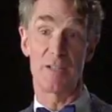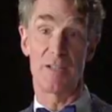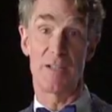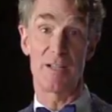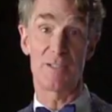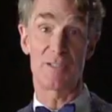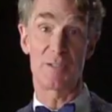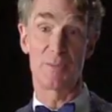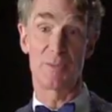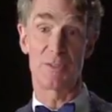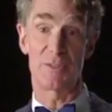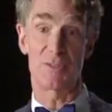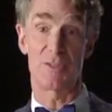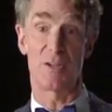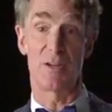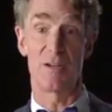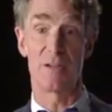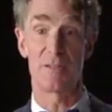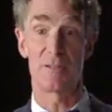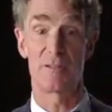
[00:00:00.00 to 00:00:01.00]
on Dancing with the
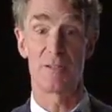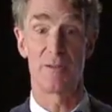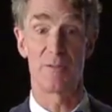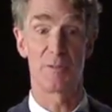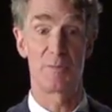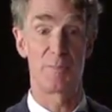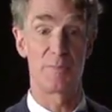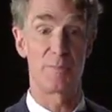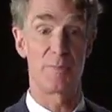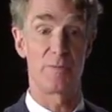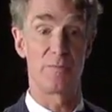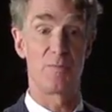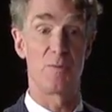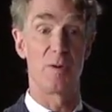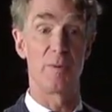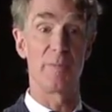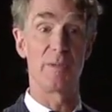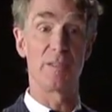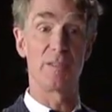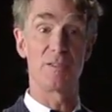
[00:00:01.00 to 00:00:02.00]
Stars, I was
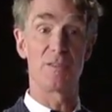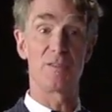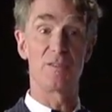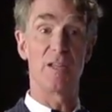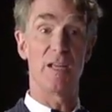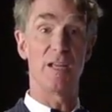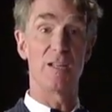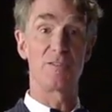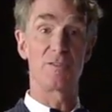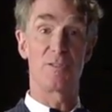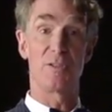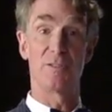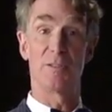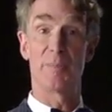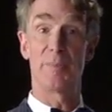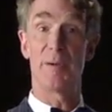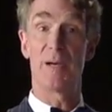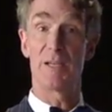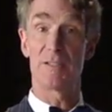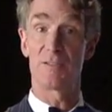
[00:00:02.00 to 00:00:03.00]
performing this dance called the
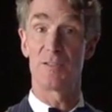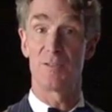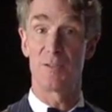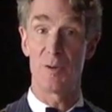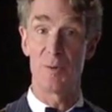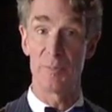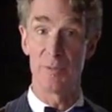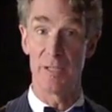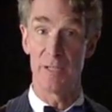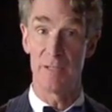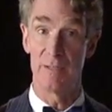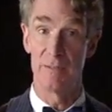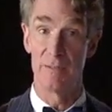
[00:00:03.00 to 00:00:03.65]
Pasa Doble.